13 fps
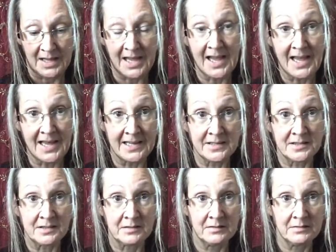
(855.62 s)
had,
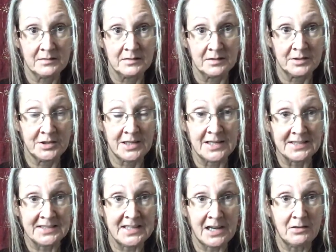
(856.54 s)
she
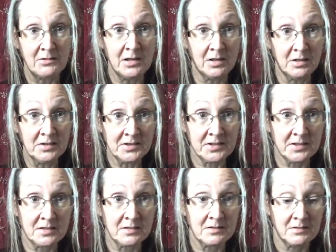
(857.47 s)
has now
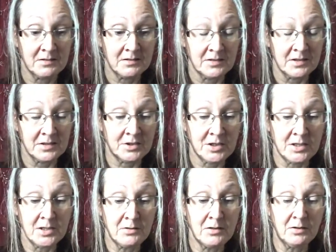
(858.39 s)
lost. That she
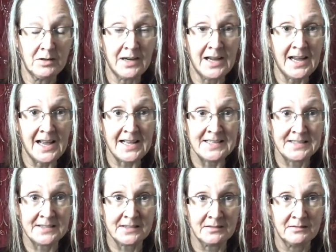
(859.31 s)
no longer
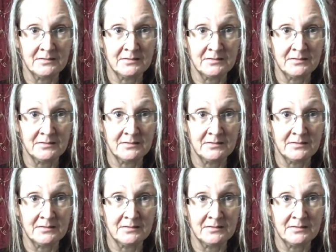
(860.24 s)
has